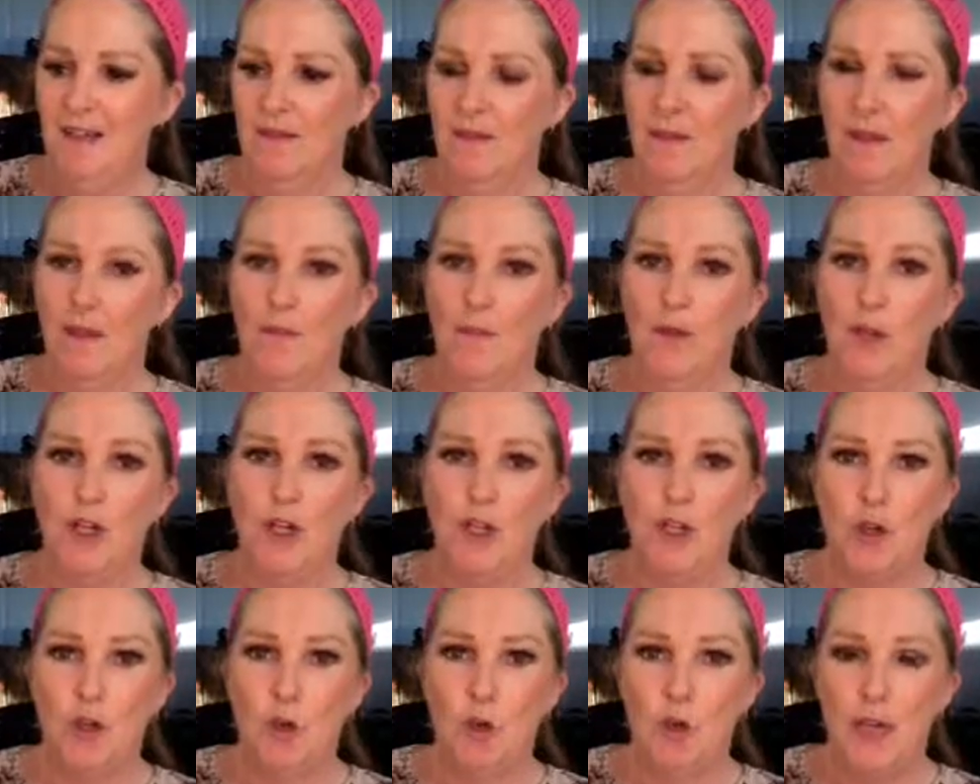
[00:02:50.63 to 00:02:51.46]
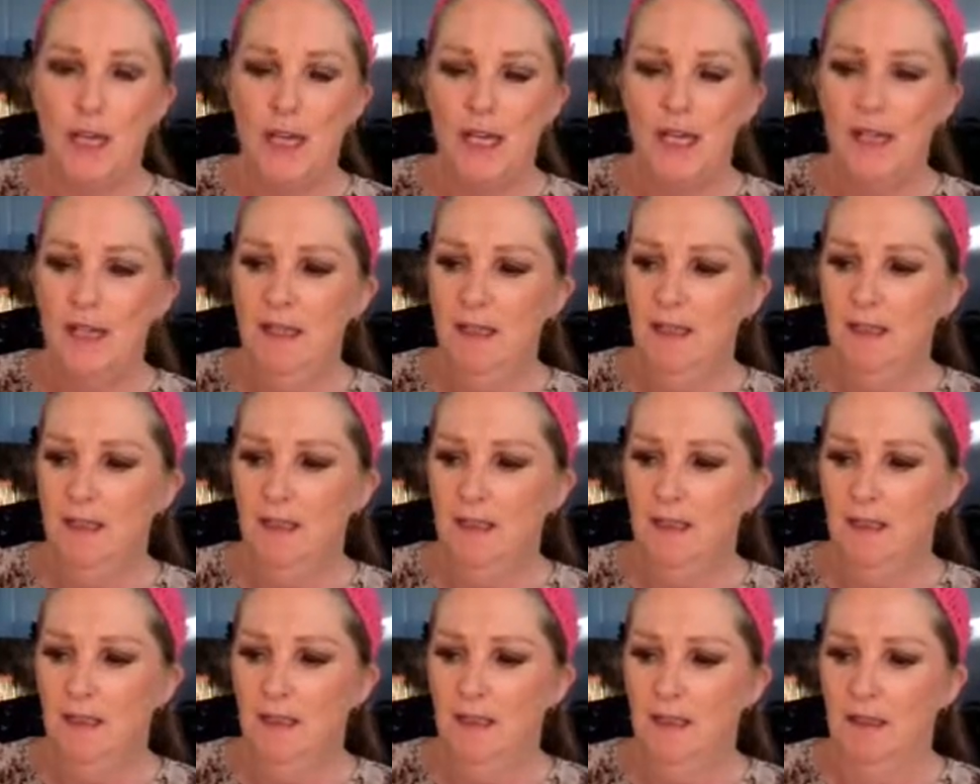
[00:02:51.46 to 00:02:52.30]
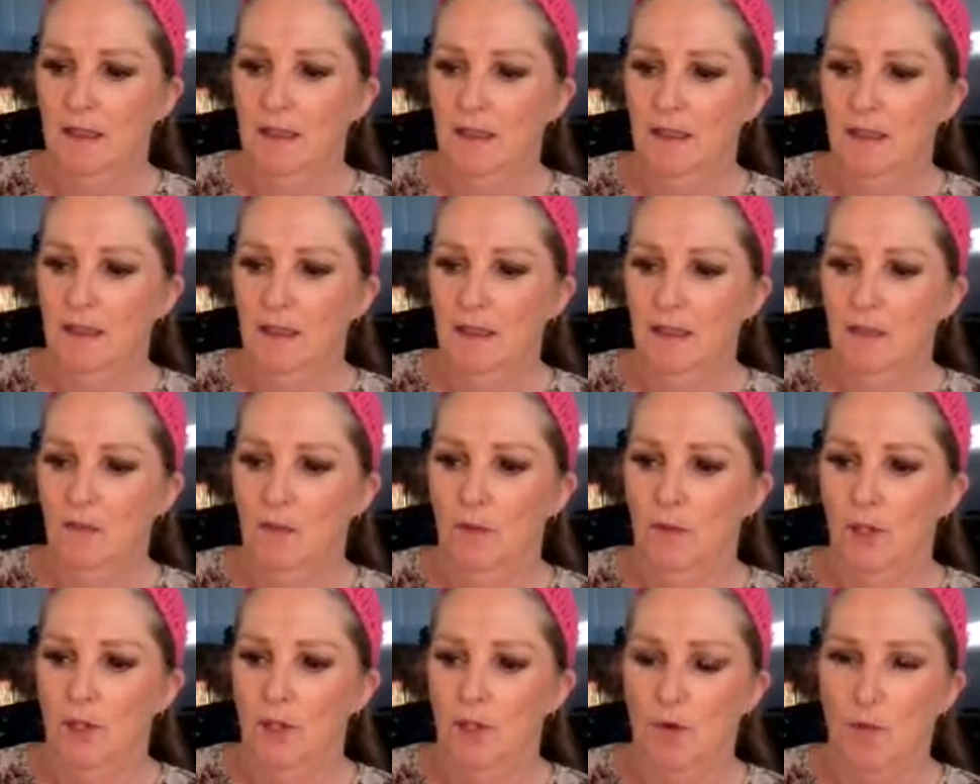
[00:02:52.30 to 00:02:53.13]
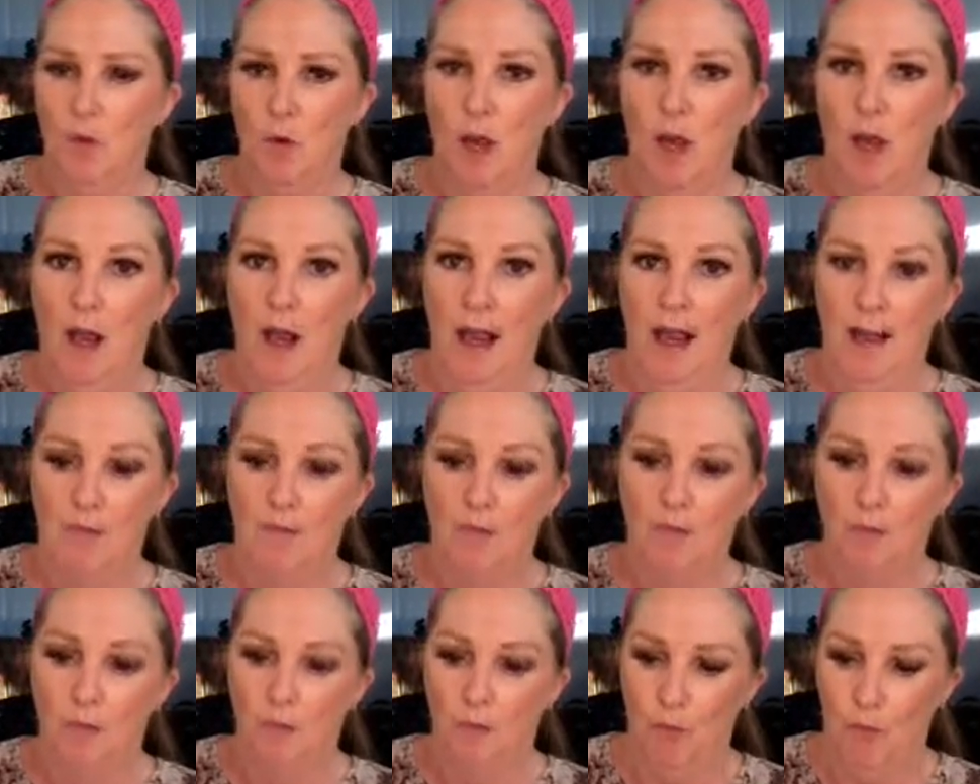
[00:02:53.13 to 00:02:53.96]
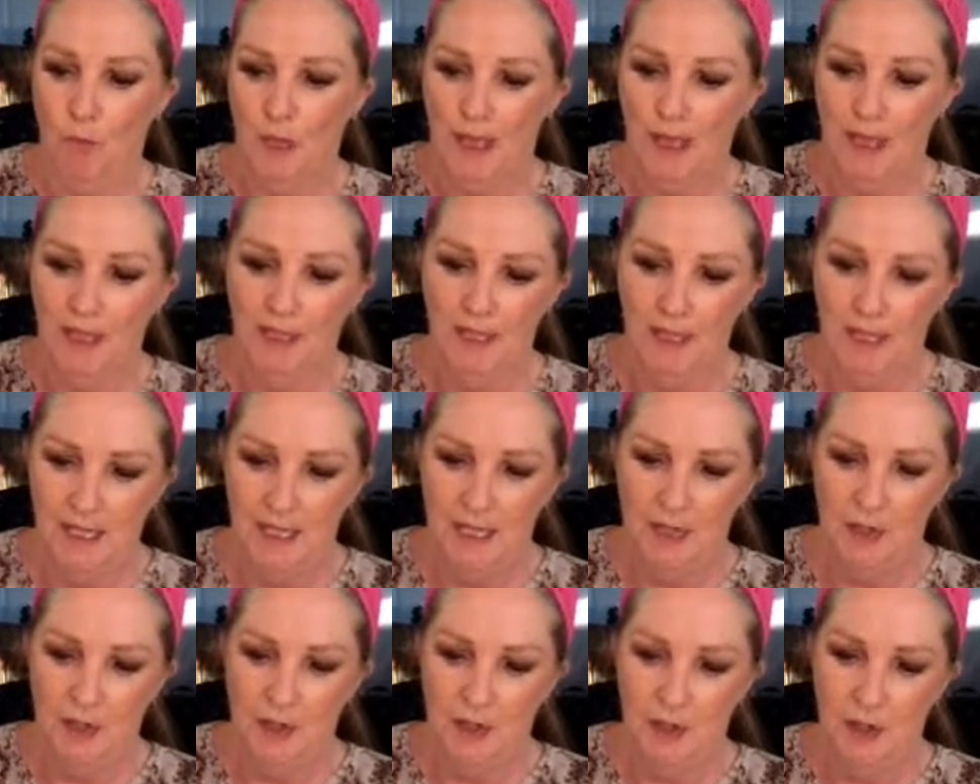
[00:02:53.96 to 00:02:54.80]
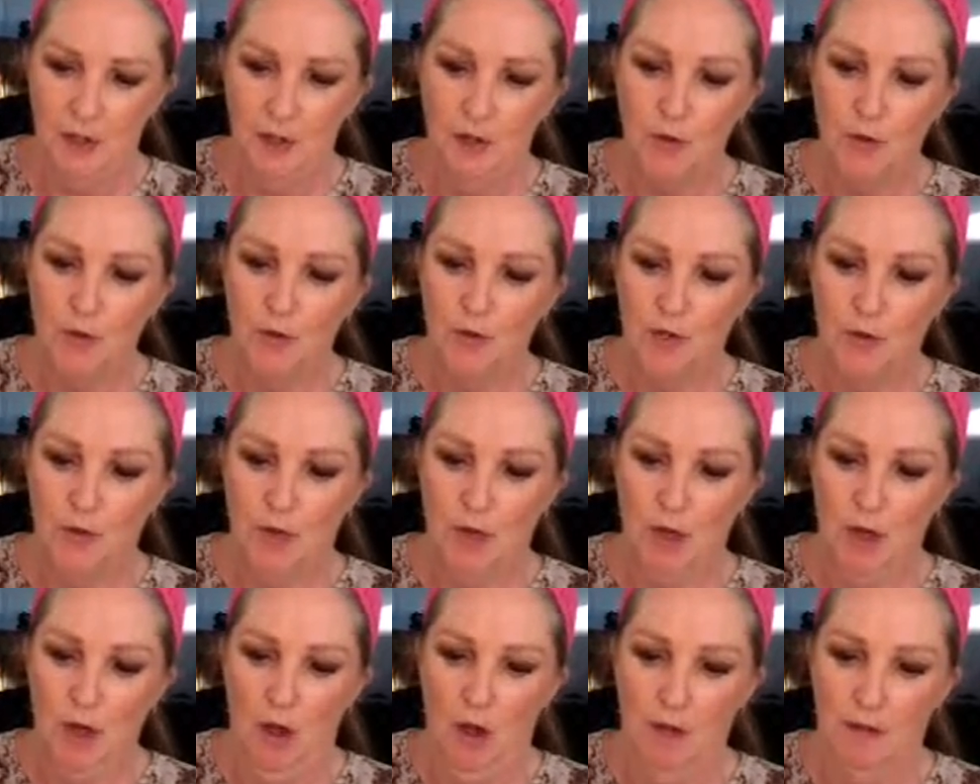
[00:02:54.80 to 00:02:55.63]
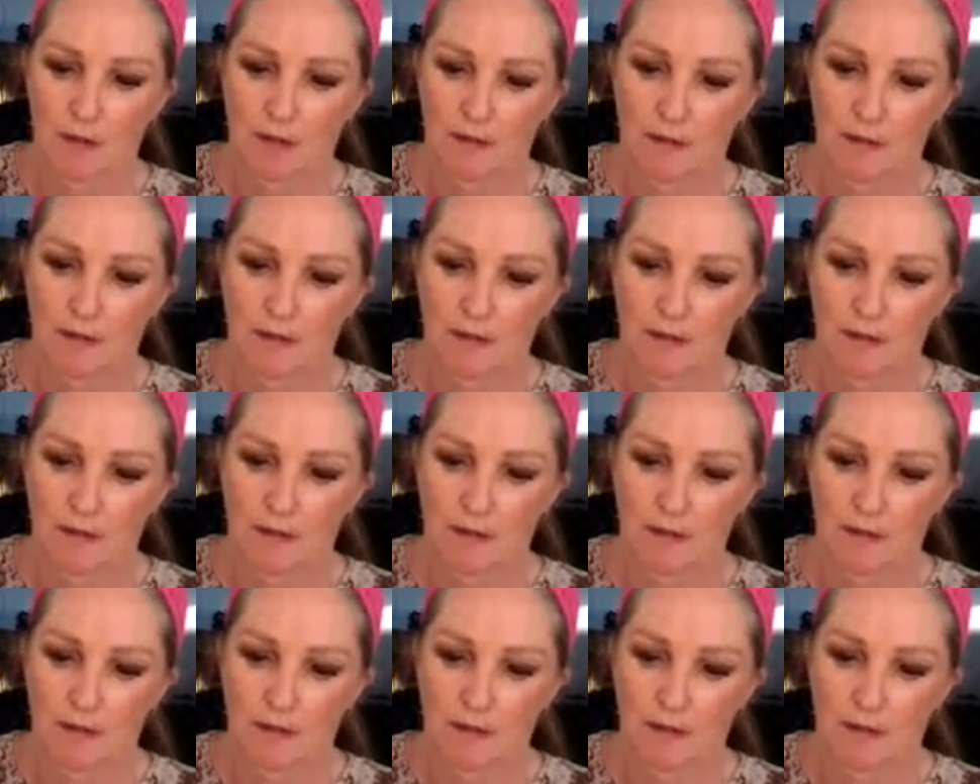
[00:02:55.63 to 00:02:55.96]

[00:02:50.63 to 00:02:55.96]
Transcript: They're very chalky, which is why I haven't really used them a lot.